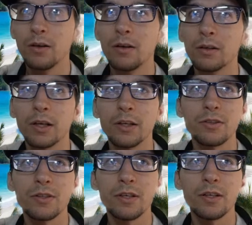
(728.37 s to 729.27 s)
Can you see
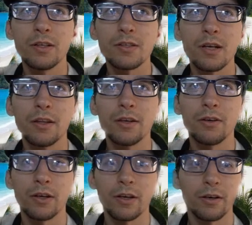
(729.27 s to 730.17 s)
this? I think you
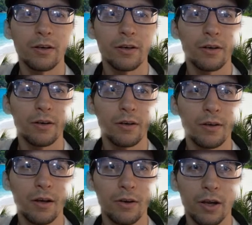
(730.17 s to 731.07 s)
can.
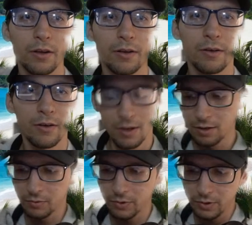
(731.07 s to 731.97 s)
Okay, we're
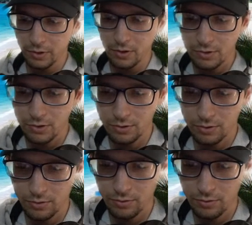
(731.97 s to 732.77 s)
going to go to,